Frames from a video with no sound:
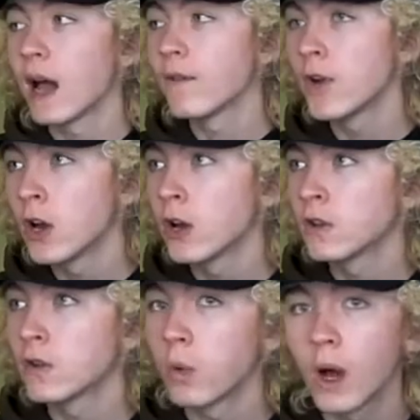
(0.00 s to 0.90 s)
I've
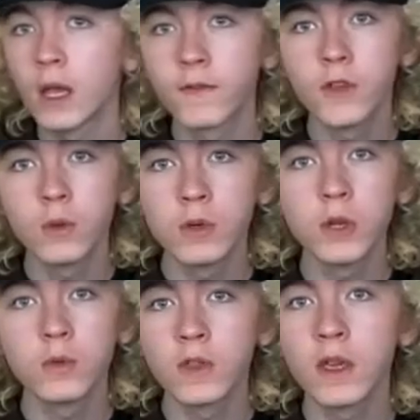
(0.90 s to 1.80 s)
learned quite a few new
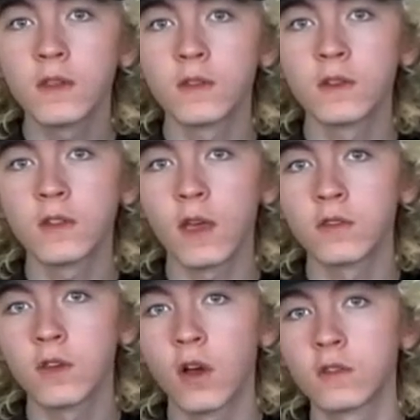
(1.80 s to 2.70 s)
things since I
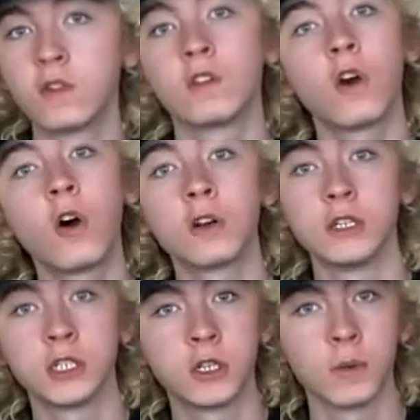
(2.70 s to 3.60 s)
started
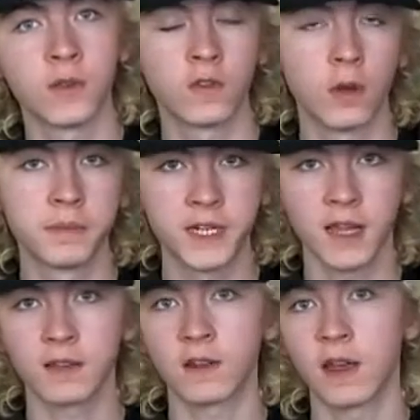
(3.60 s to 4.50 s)
college doing
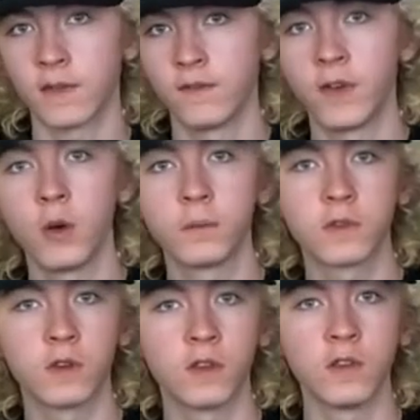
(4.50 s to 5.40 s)
subjects like film
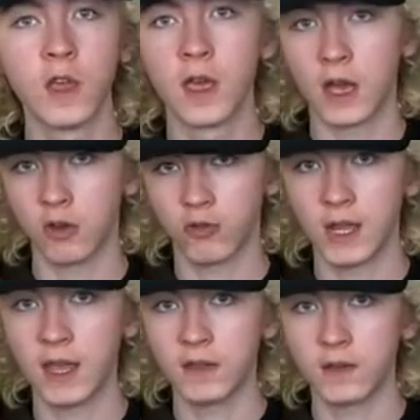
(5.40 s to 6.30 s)
studies and
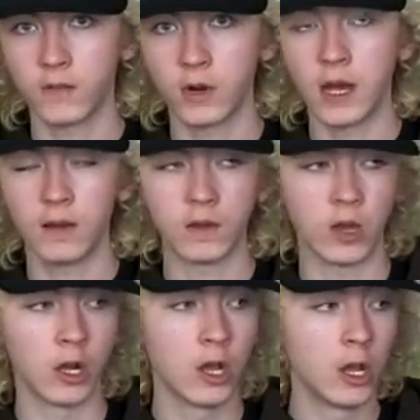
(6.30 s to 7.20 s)
creative writing, and